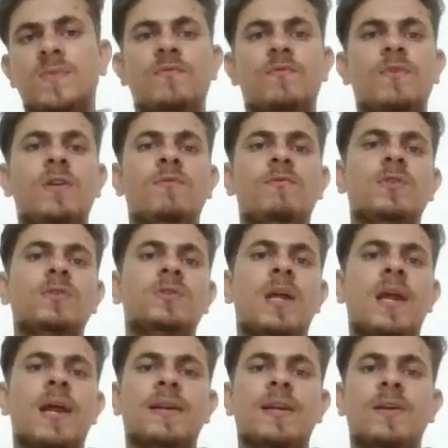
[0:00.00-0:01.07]
The film was
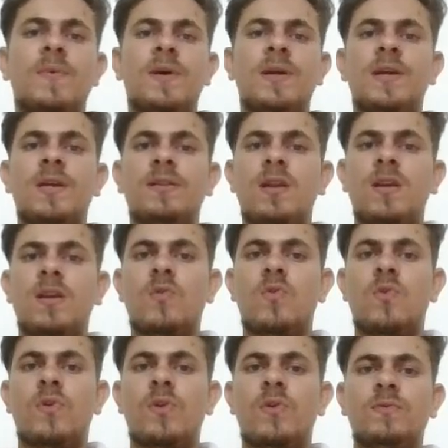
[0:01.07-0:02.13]
directed by Nathan
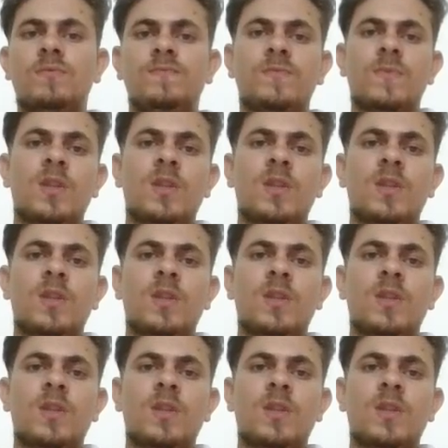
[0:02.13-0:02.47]
Groeno